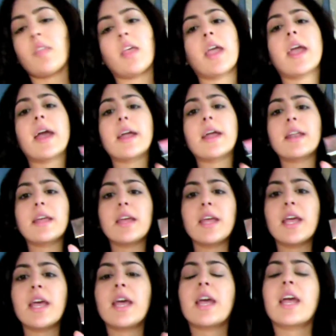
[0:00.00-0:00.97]
And
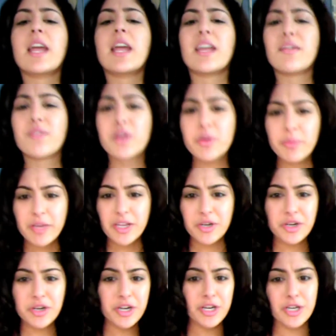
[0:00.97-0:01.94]
if you're a
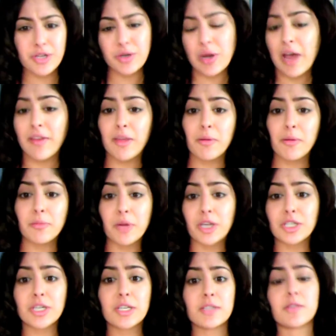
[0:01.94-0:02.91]
beginner and you don't have any
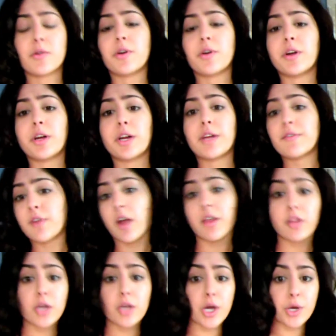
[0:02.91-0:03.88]
brushes, or if you're
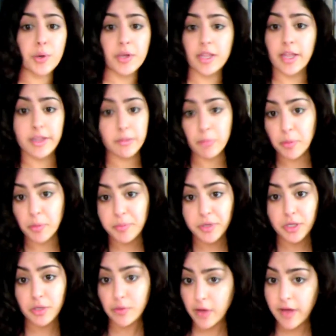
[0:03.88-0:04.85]
on the go and at the
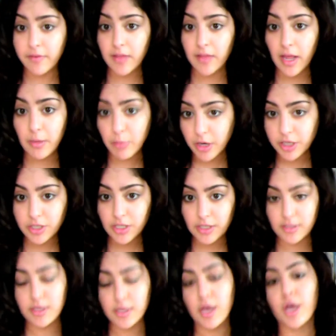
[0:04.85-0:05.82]
moment you don't have a lot of
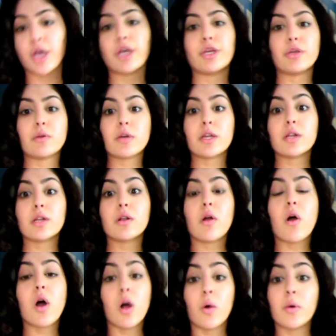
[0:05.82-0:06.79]
brushes, you can
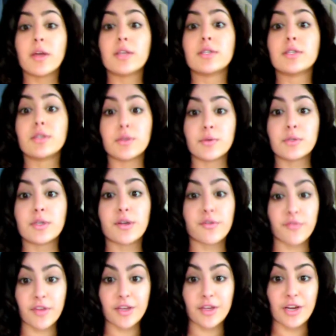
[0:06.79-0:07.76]
always use your
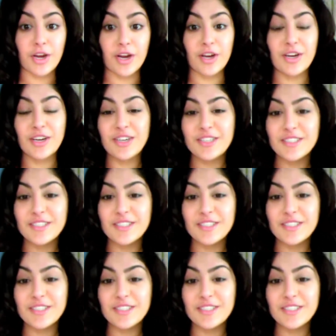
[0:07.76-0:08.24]
fingers.